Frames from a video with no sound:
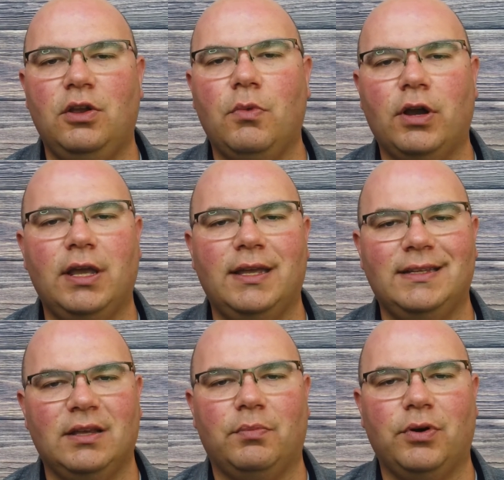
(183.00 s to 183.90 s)
Market
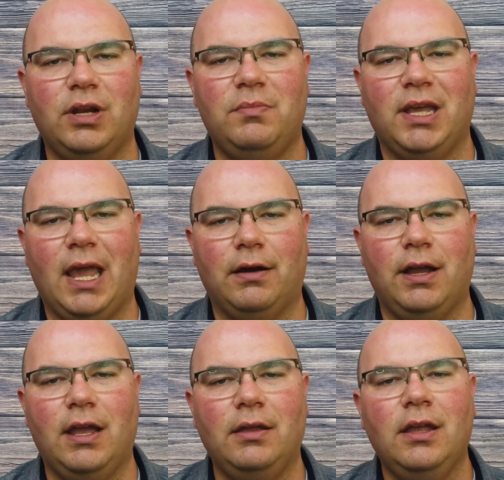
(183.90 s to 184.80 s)
is a pretty big
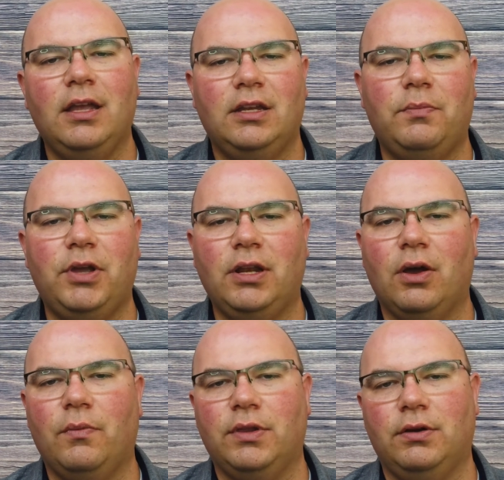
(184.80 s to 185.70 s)
area. Depending
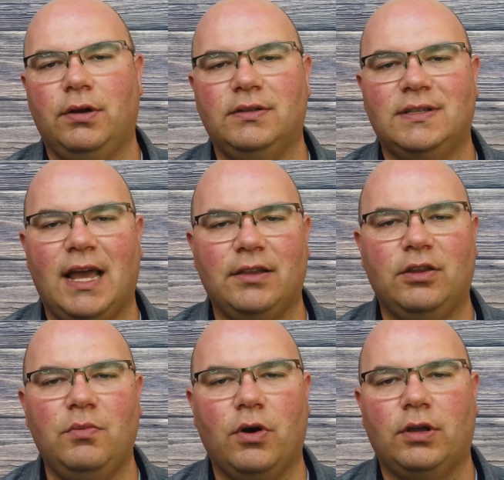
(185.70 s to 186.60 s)
on whether you're in South
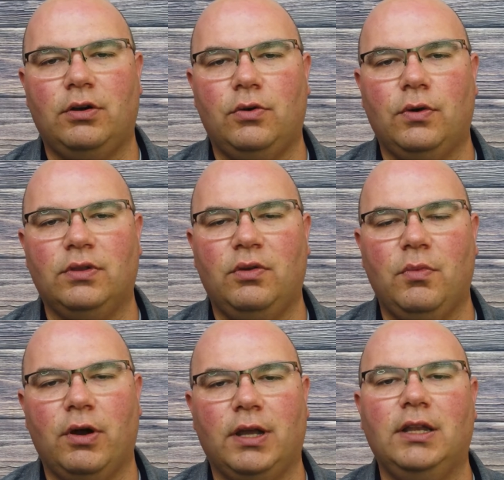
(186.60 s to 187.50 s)
New Market or North New
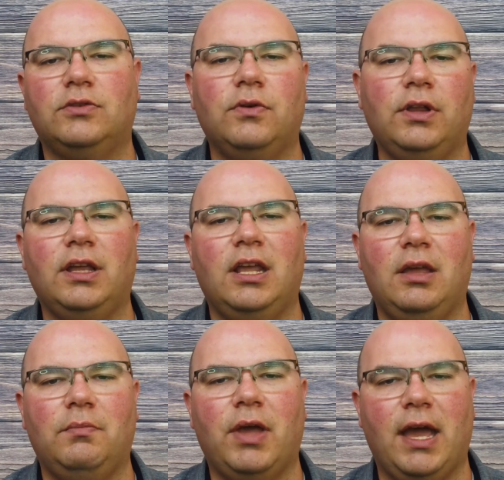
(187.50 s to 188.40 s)
Market, it's really going to
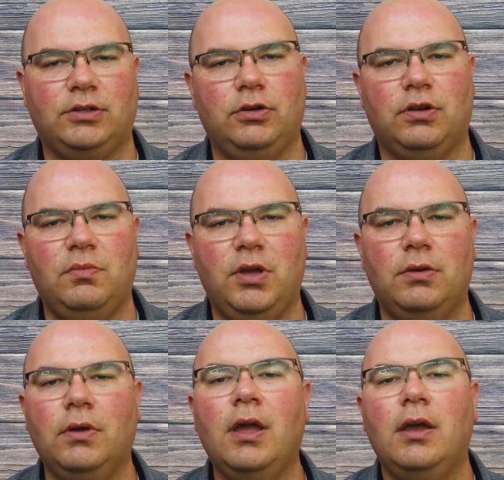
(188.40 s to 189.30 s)
impact your
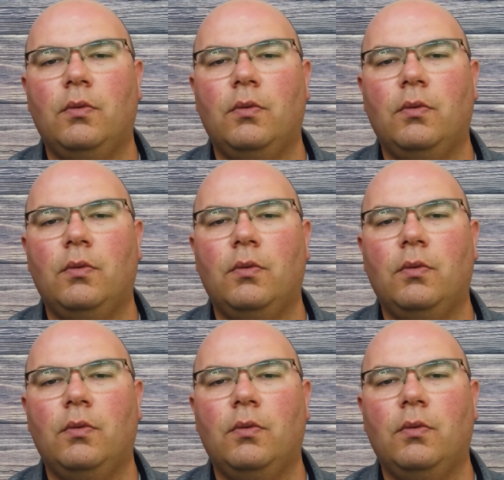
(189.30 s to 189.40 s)
commute,